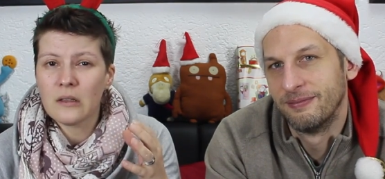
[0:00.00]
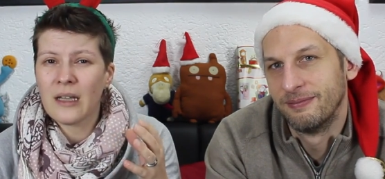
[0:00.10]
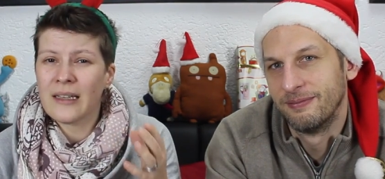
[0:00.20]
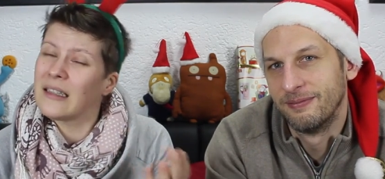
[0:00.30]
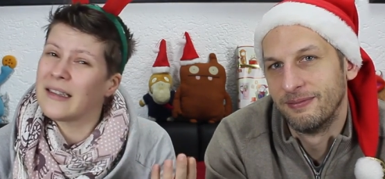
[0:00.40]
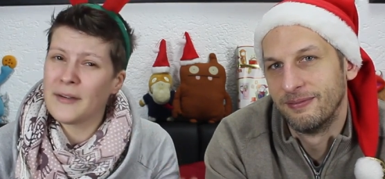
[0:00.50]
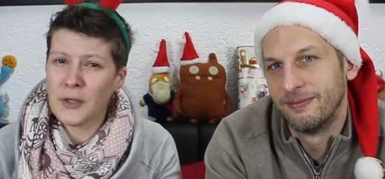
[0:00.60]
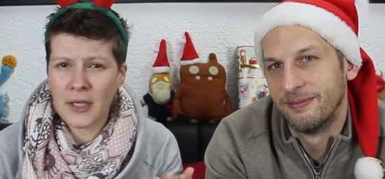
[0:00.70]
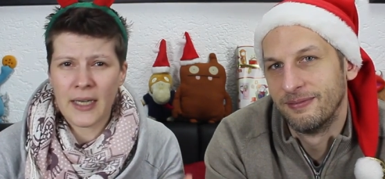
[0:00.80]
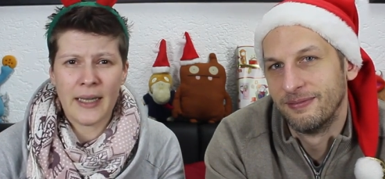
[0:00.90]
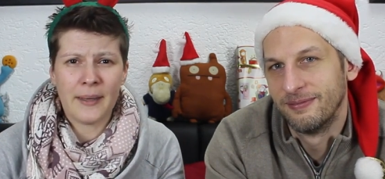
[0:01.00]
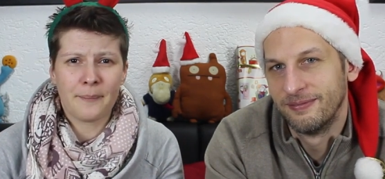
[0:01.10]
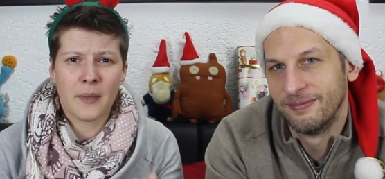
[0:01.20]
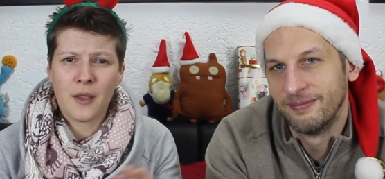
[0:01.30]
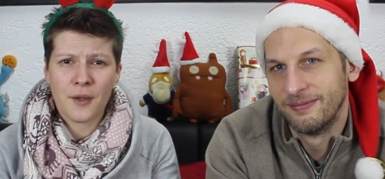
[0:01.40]
Speaker 1: like a dinner
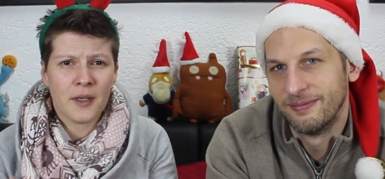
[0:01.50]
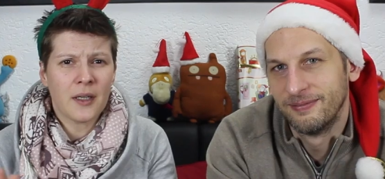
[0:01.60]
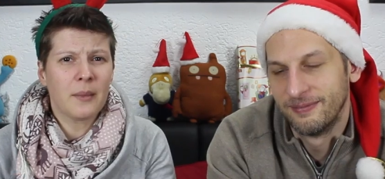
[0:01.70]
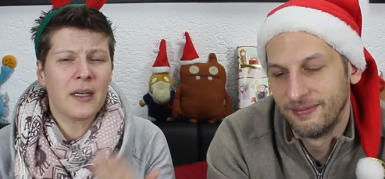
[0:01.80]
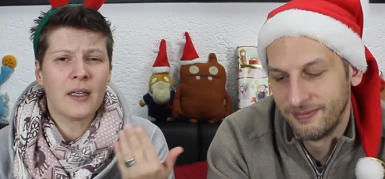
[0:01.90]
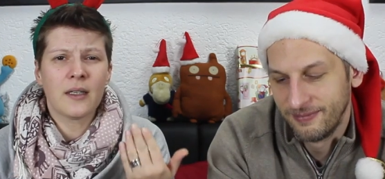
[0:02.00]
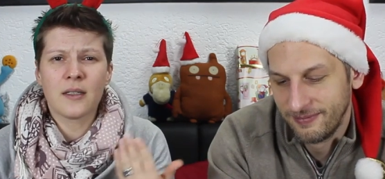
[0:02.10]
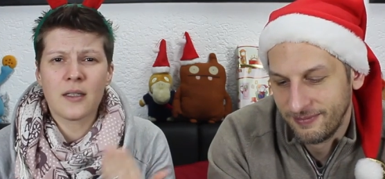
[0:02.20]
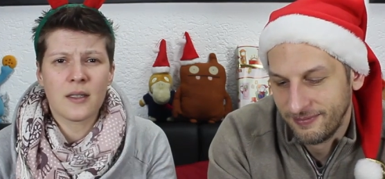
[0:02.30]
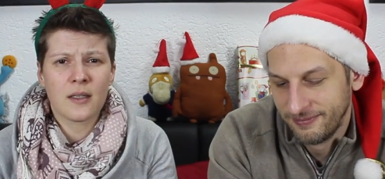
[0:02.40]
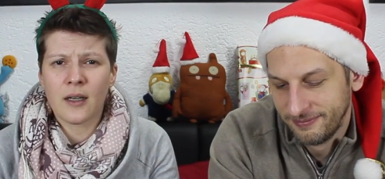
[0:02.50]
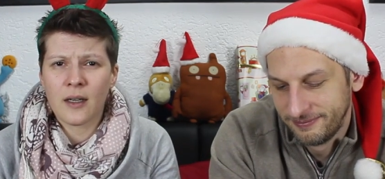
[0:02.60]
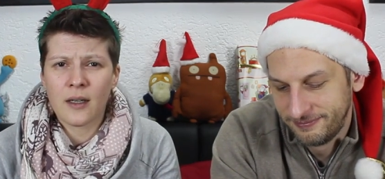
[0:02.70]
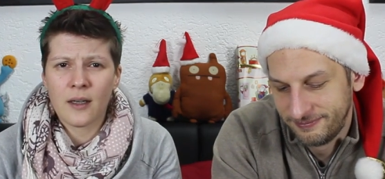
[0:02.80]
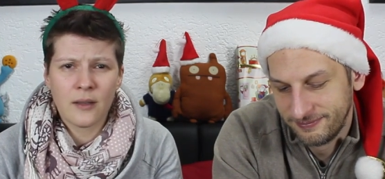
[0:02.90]
game, 30 minutes,
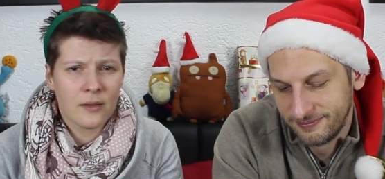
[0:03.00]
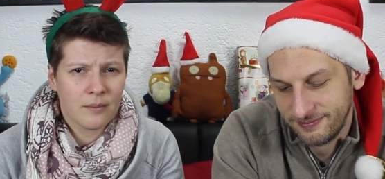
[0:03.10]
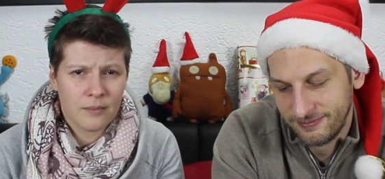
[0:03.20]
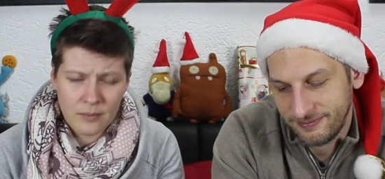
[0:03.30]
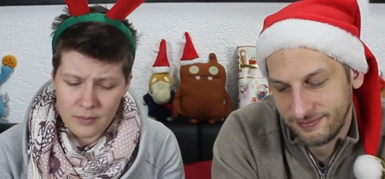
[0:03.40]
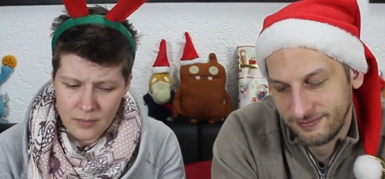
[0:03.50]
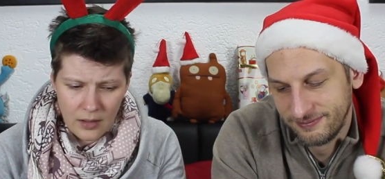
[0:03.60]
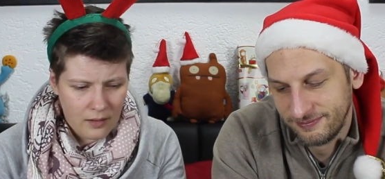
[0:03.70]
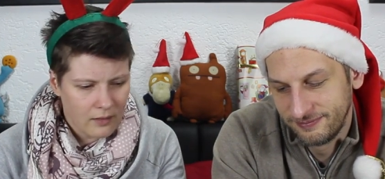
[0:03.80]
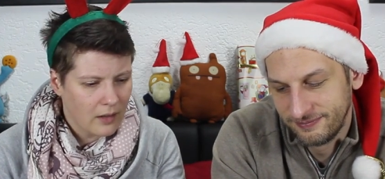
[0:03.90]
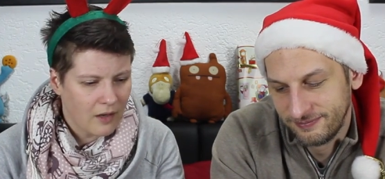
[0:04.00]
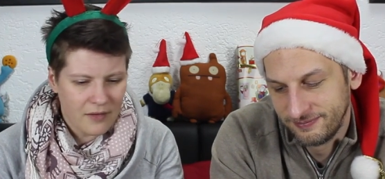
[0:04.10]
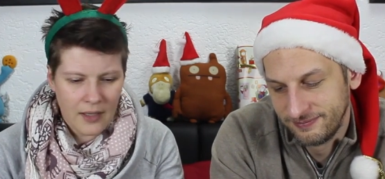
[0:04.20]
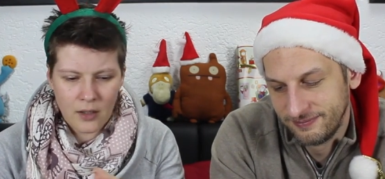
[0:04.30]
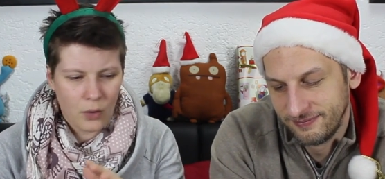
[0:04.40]
um,
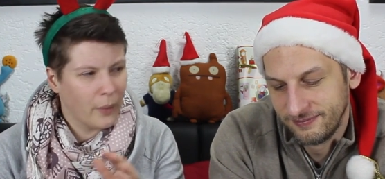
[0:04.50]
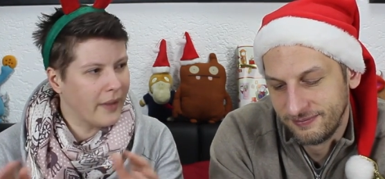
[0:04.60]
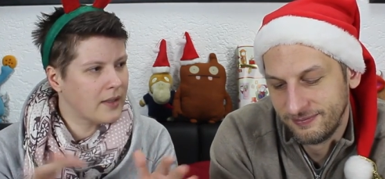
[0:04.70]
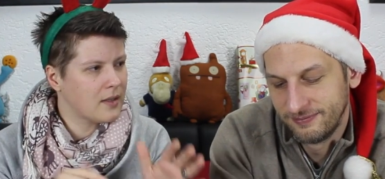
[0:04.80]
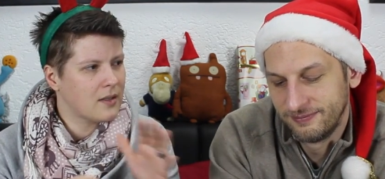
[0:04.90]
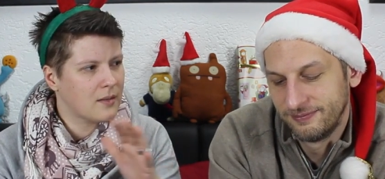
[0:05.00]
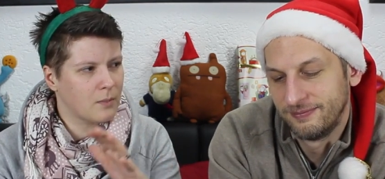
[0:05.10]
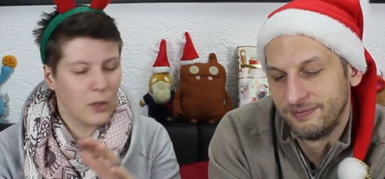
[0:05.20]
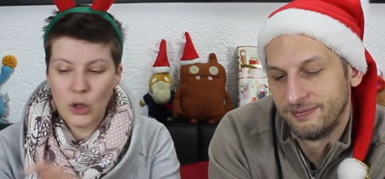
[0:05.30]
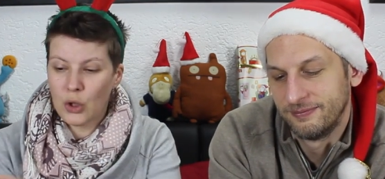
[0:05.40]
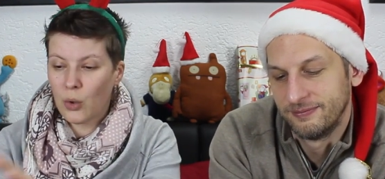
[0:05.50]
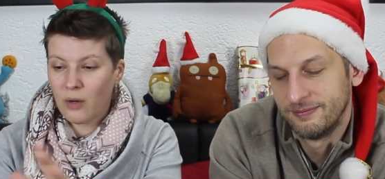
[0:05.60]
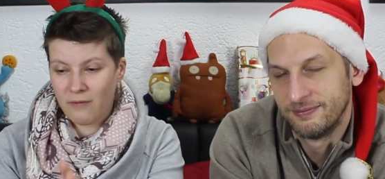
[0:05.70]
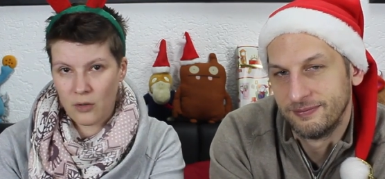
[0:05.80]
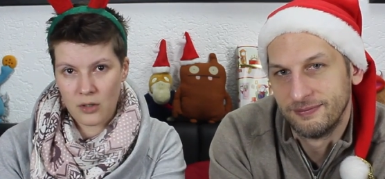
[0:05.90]
love letter Qwixx
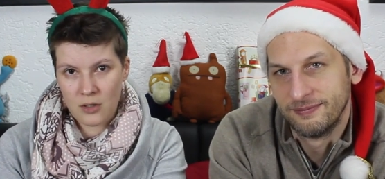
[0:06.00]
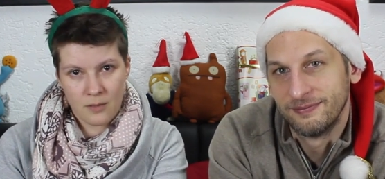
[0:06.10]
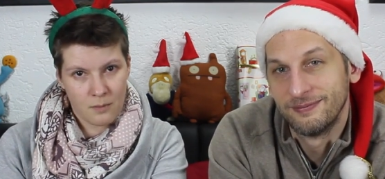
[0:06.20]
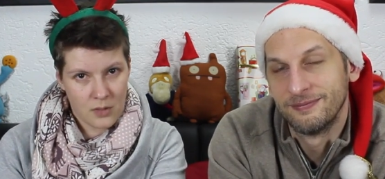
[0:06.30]
universe.